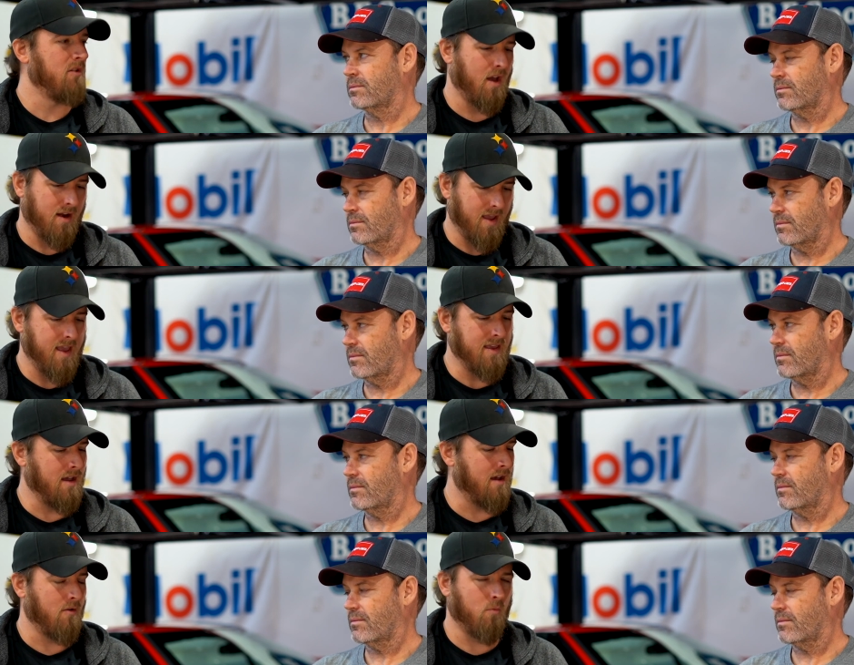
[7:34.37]
Speaker 1: You got
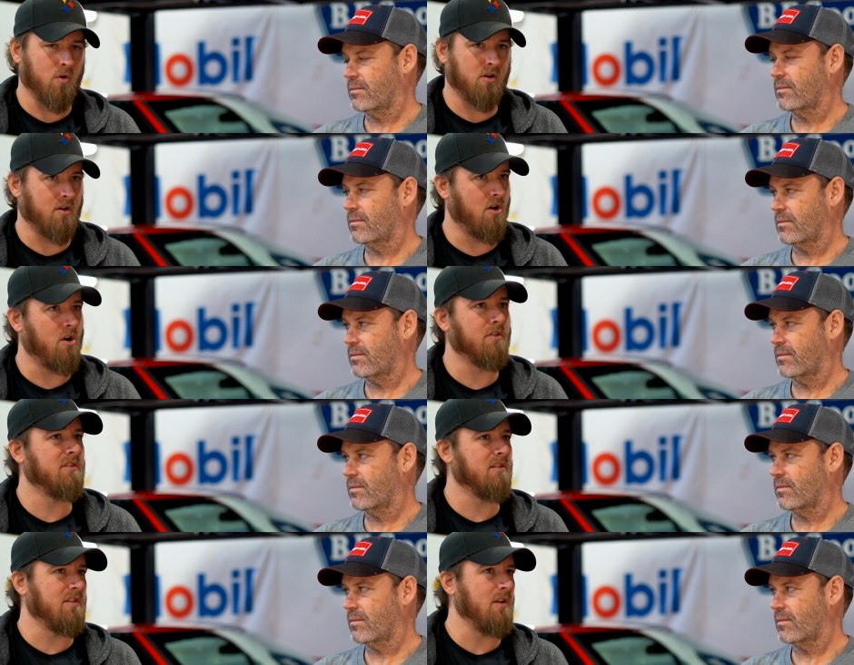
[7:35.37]
to uh, work on all the
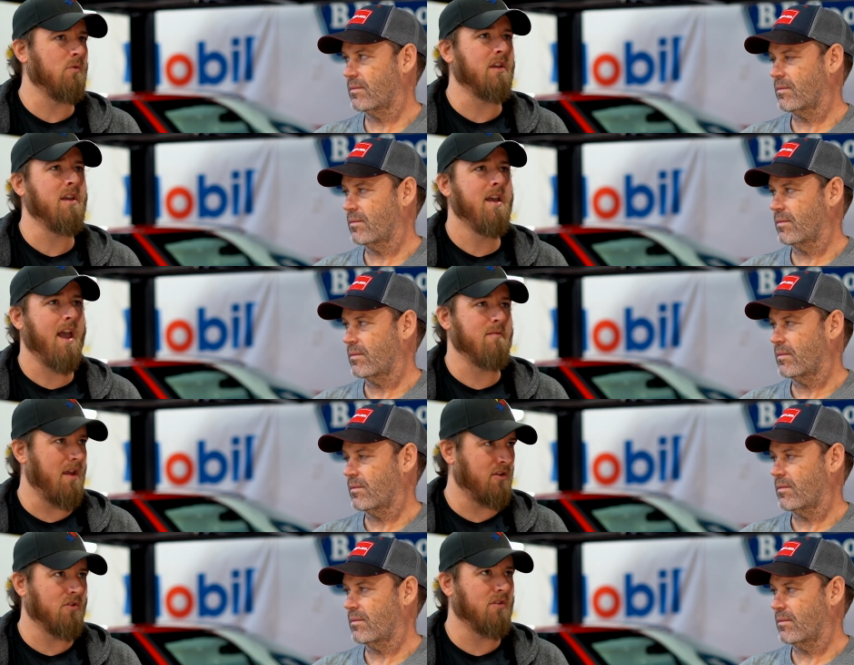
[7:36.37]
skills equally and
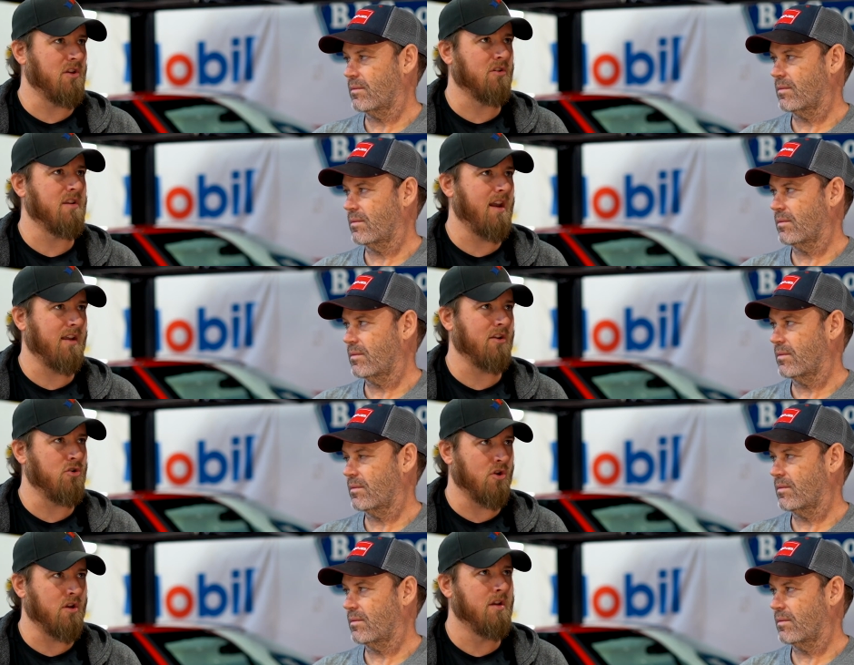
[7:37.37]
make sure that you're getting a
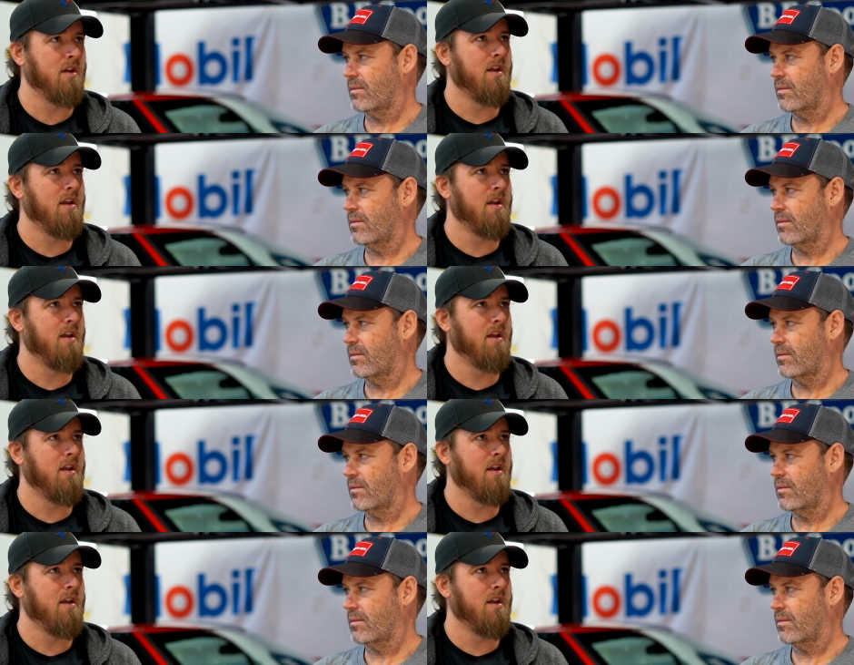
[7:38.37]
good,